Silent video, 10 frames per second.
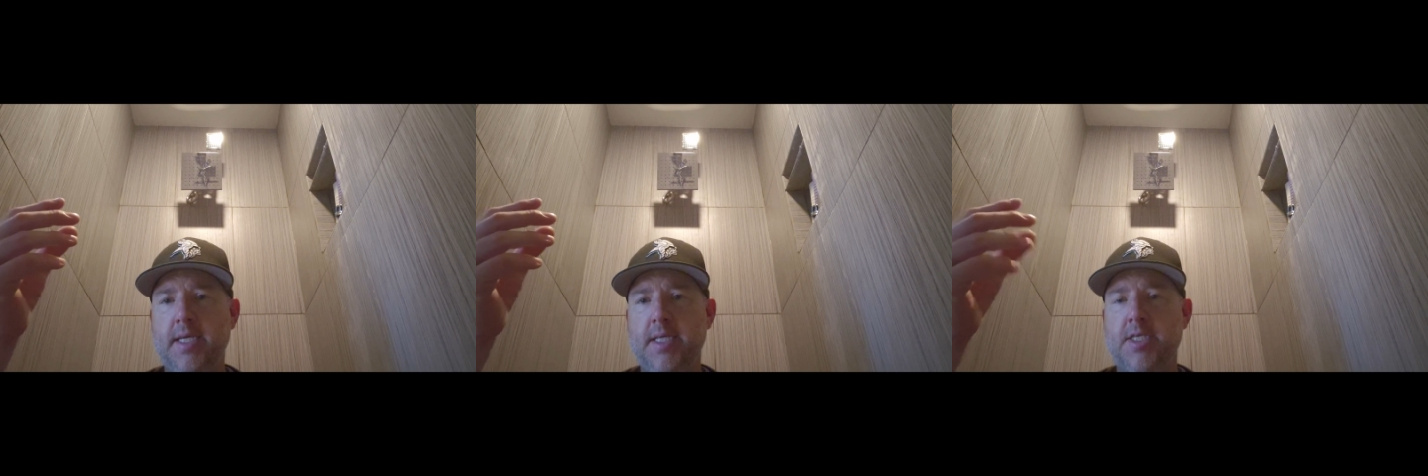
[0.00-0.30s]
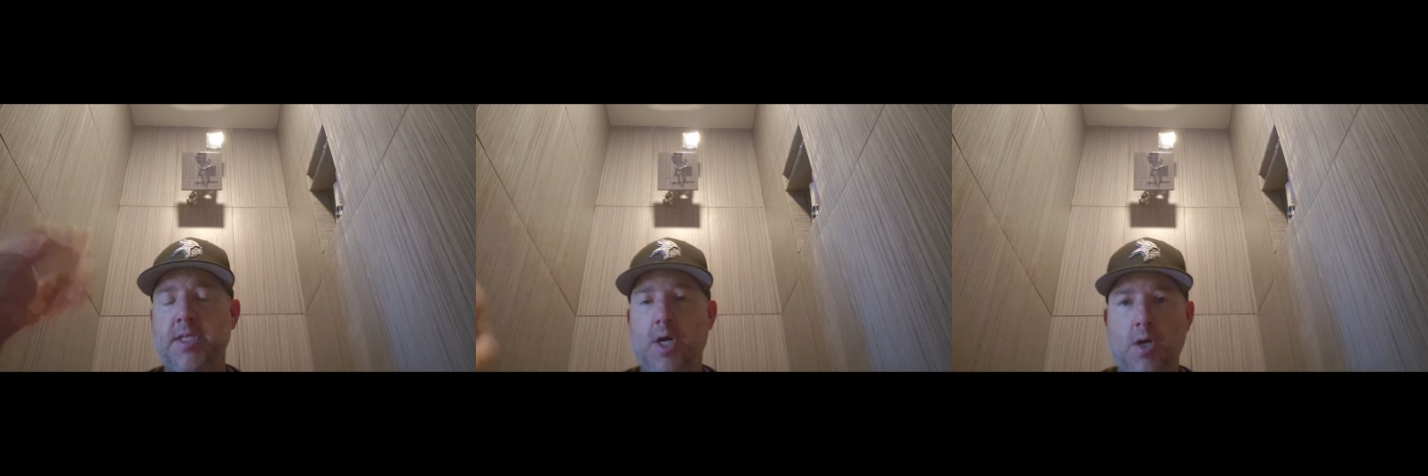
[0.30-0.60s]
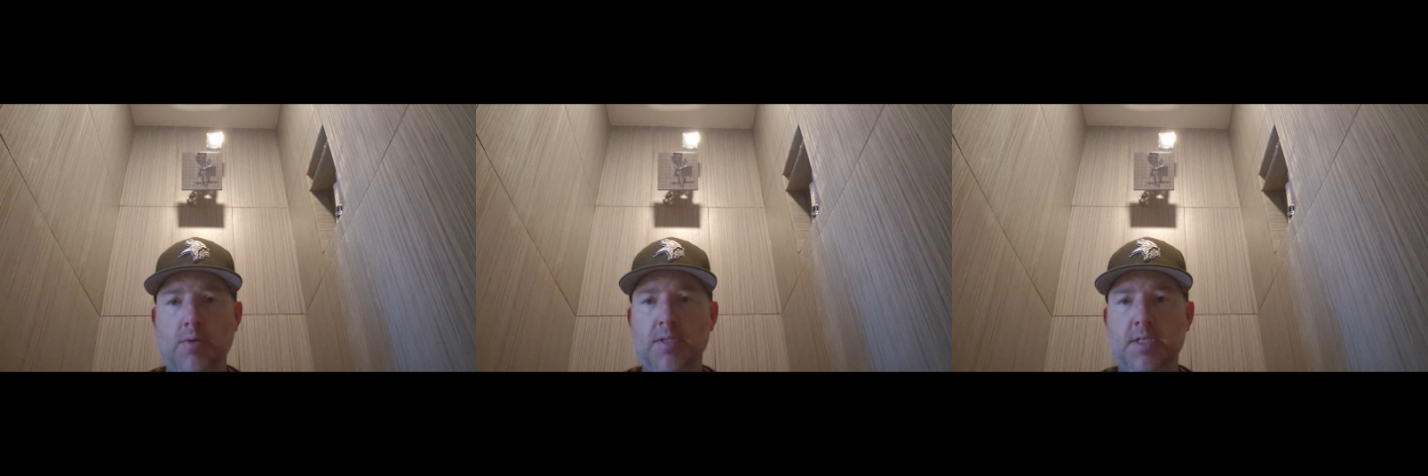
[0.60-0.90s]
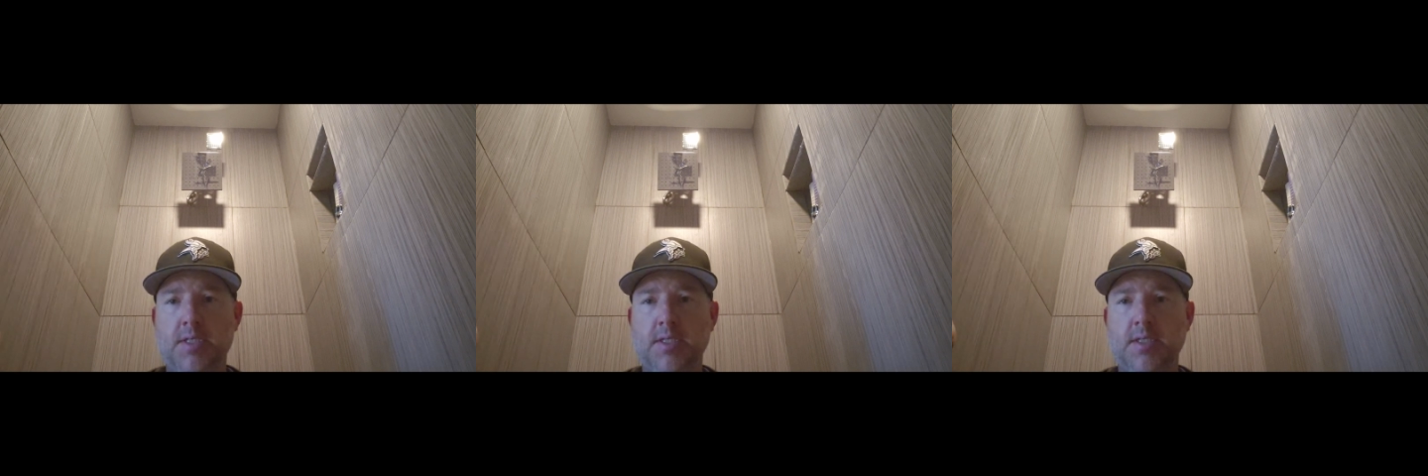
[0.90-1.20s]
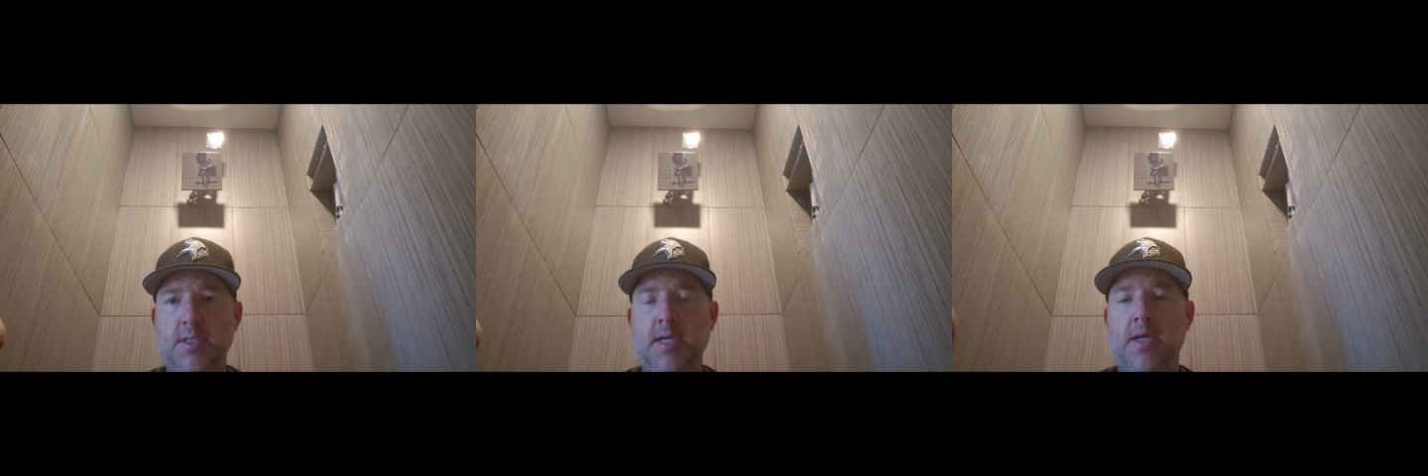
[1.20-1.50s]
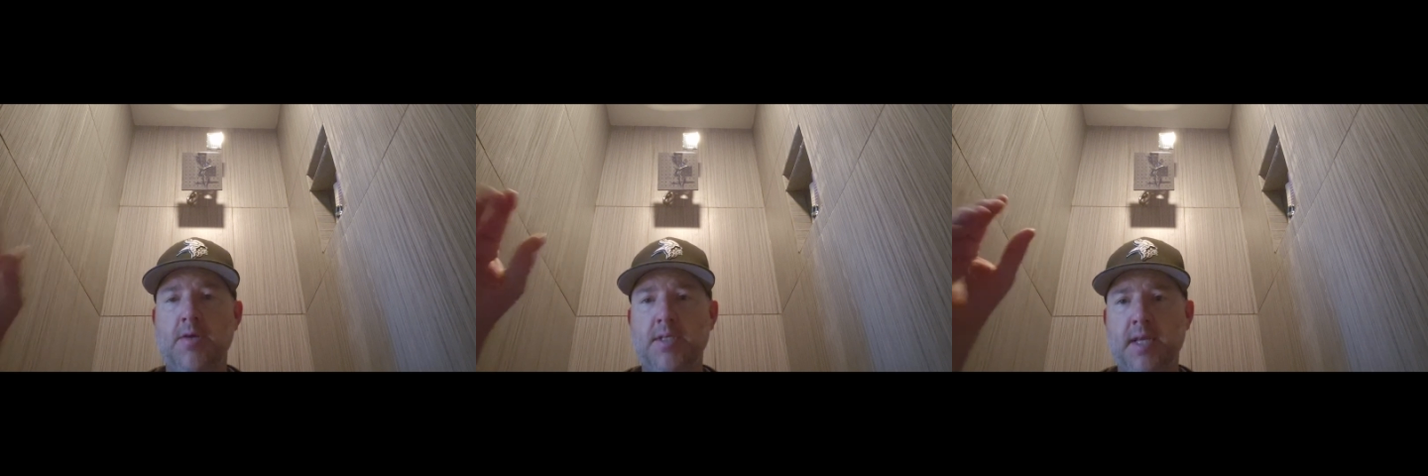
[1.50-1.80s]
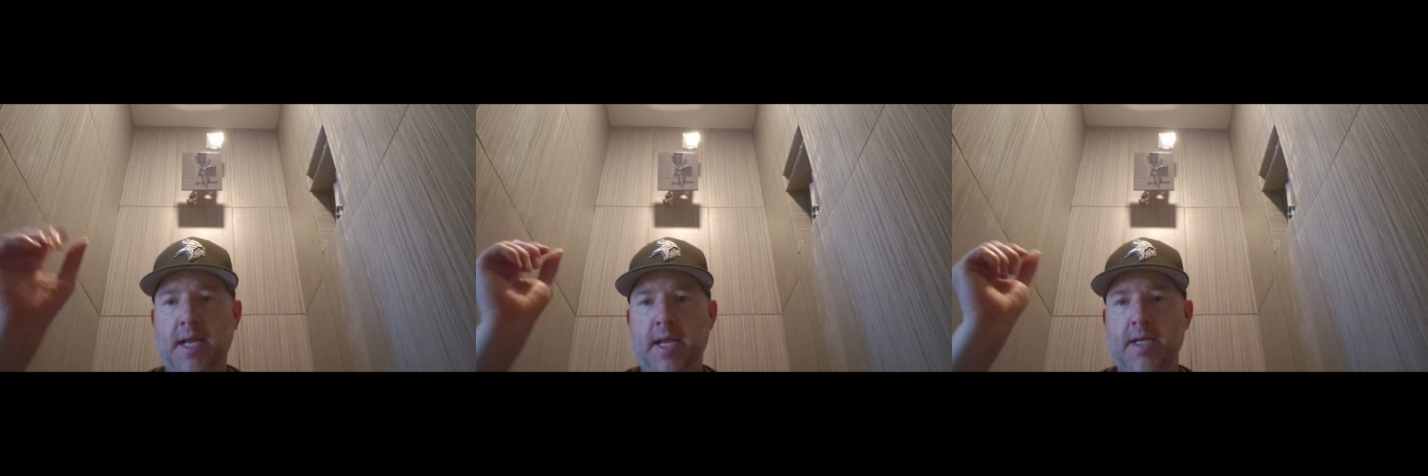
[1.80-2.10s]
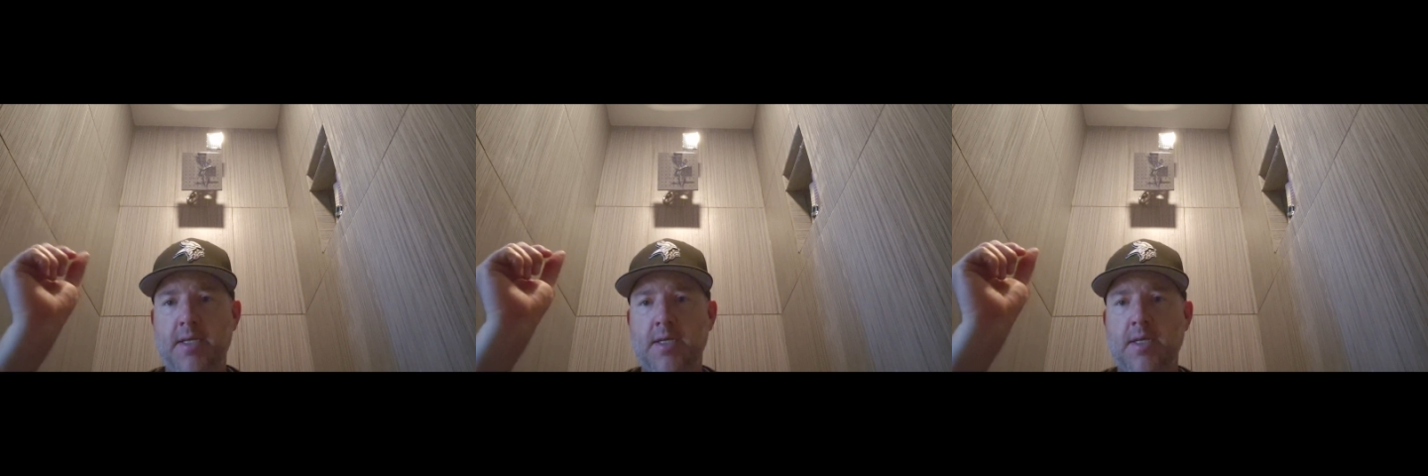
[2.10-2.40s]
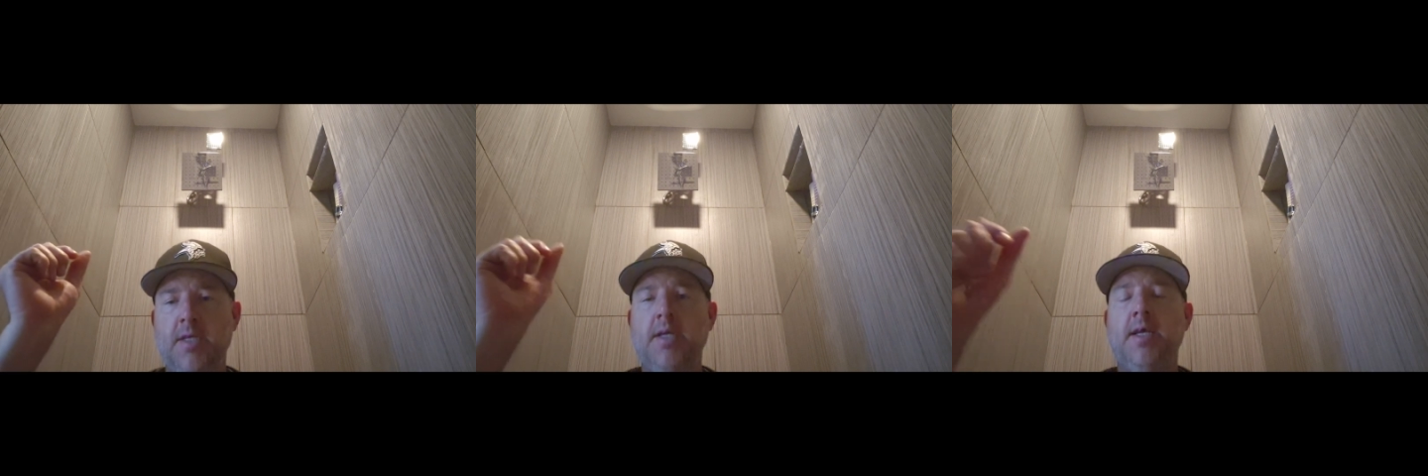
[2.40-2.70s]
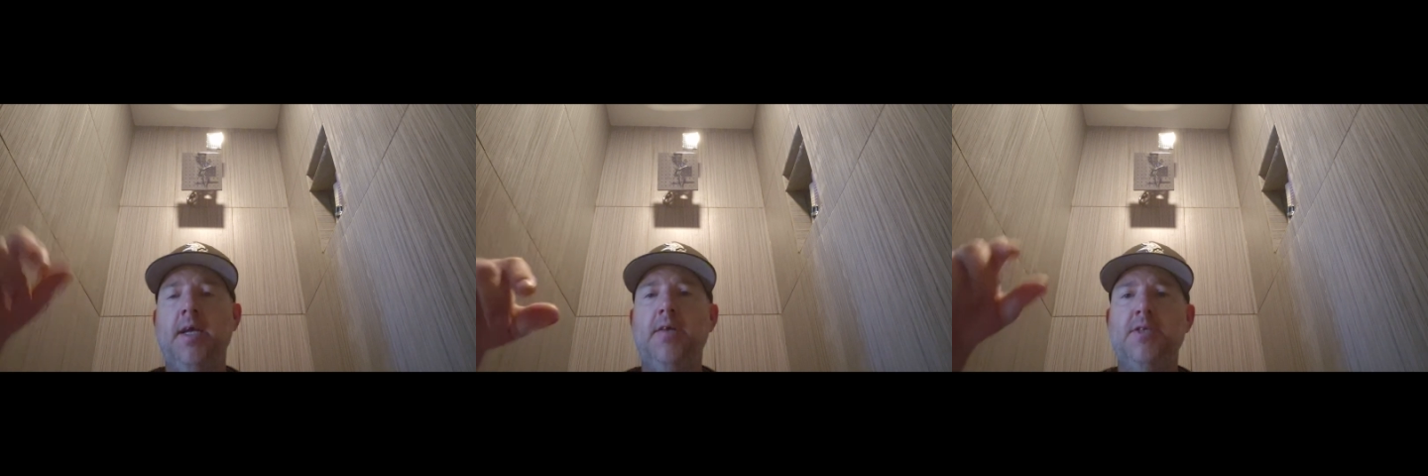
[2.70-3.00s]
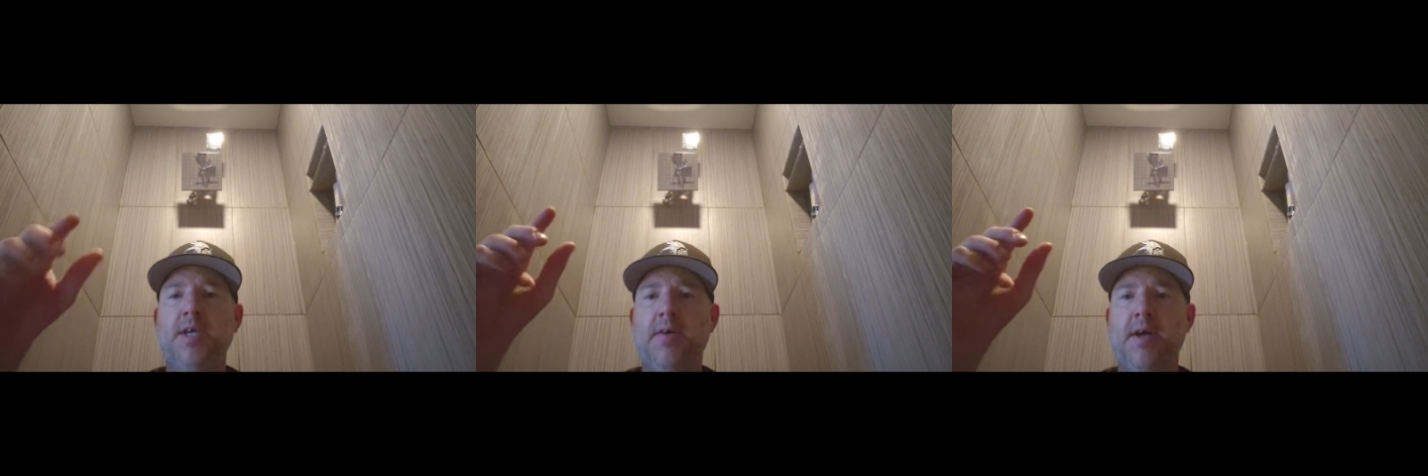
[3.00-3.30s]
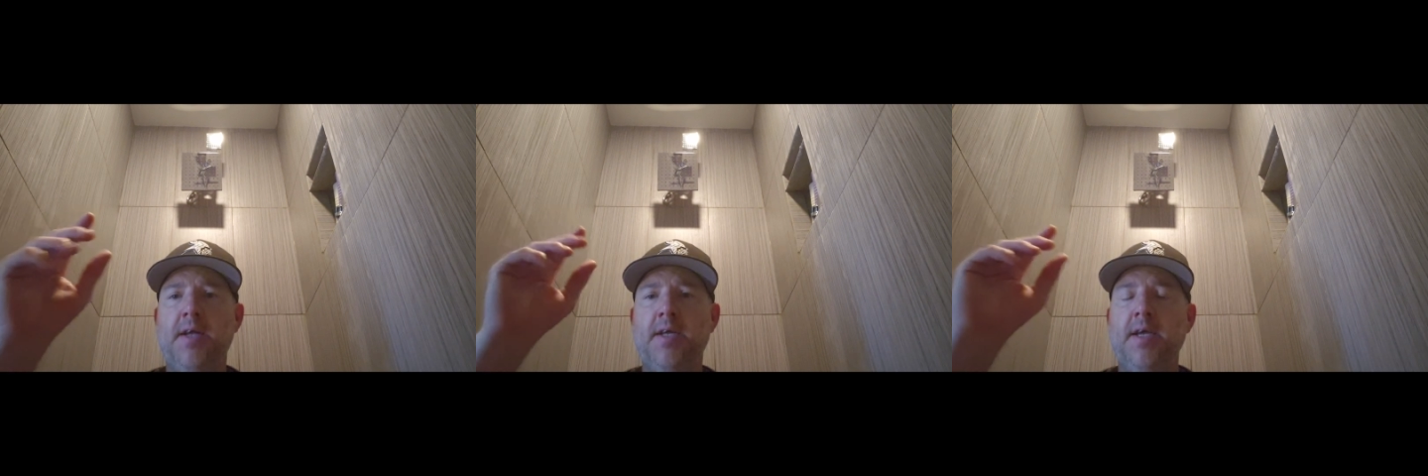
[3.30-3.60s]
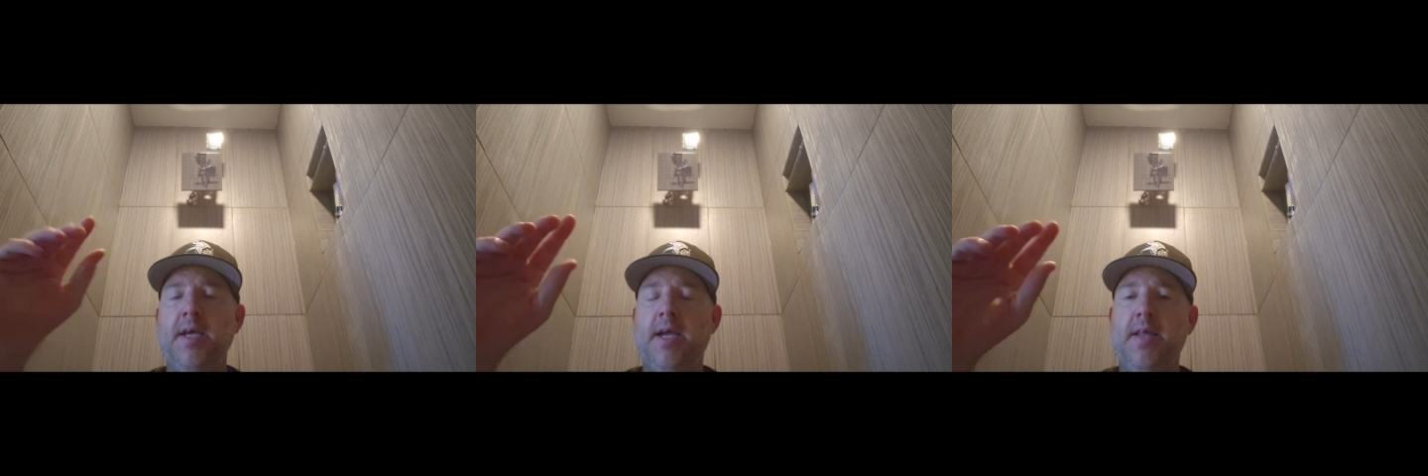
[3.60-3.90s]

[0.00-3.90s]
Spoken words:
is to the hose that goes to the handheld shower head,